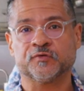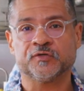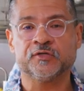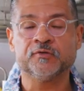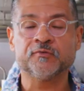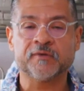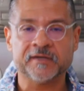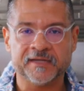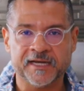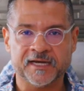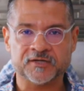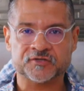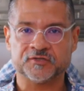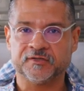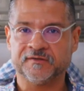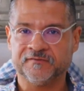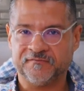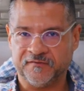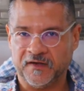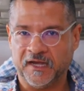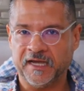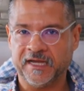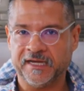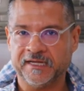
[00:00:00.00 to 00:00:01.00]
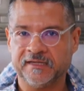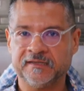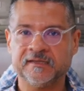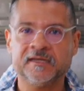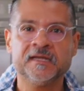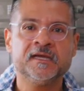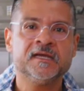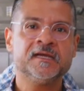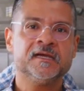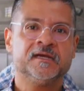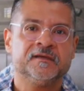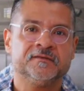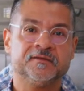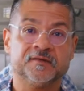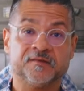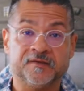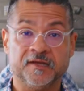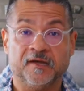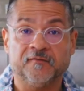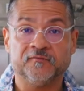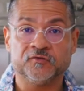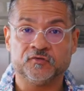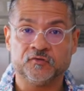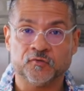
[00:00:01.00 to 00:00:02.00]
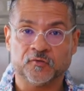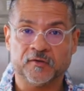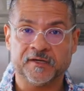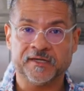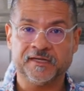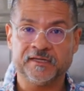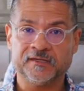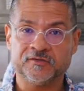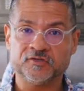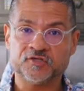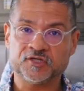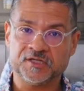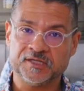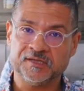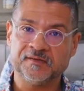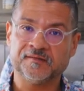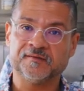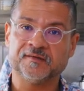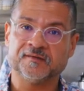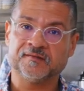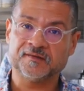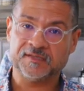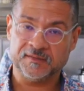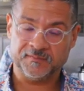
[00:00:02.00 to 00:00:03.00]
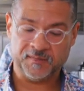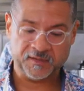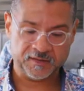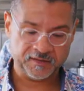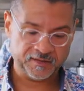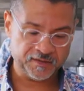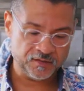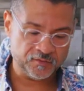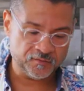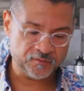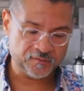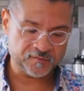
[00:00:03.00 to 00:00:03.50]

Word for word: store, you can actually find the Salvadoran cheese that's typically